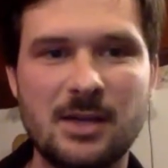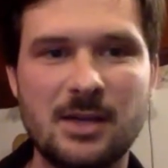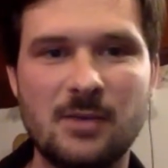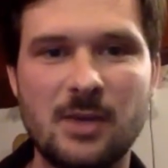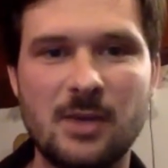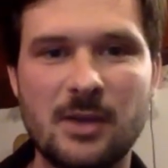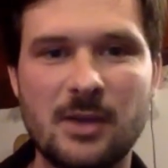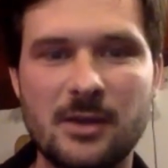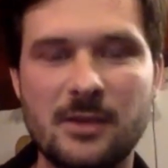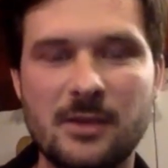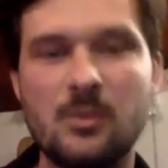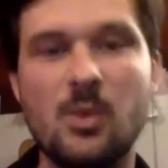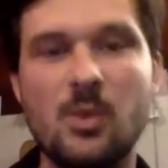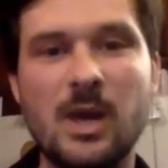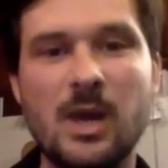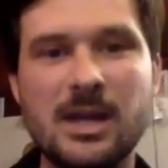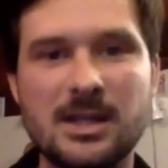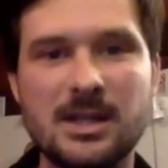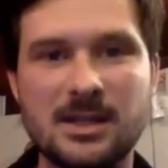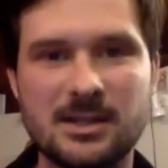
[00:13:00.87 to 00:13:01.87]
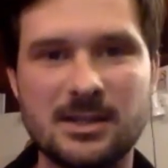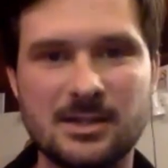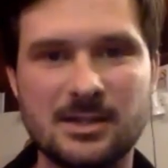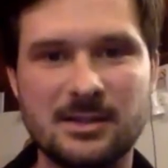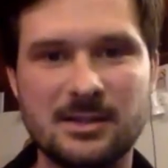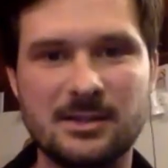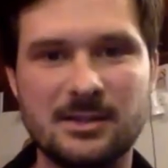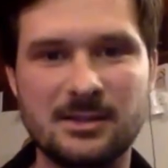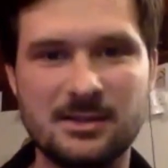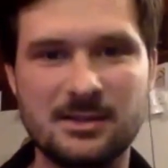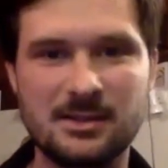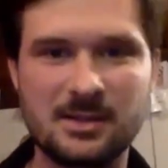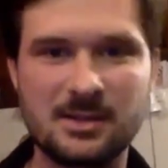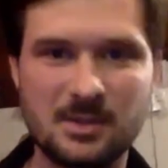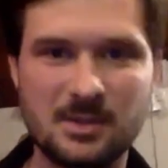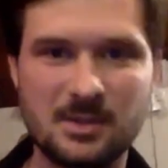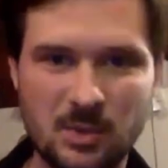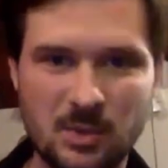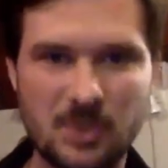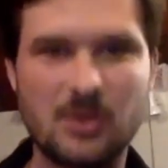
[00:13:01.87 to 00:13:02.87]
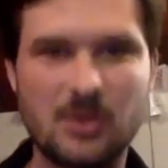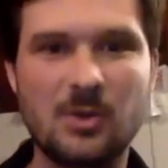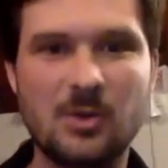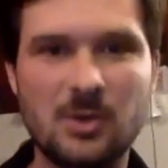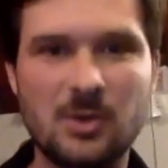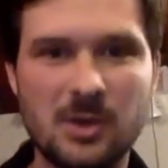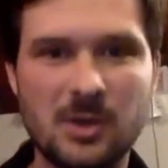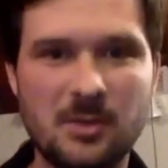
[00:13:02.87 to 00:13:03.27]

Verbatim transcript: rather than waiting to, to, put it all on